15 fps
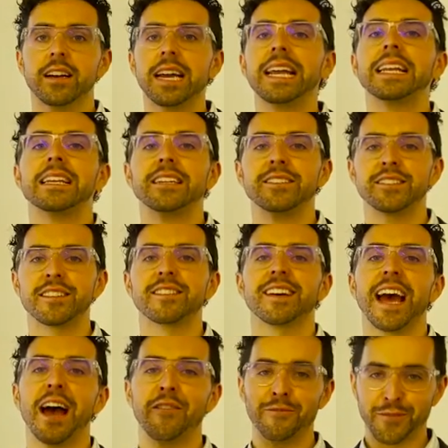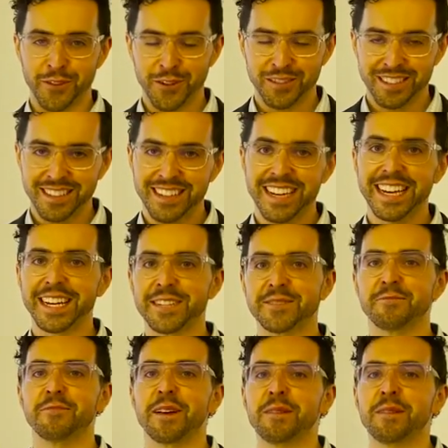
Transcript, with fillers: It is helpful. It, is,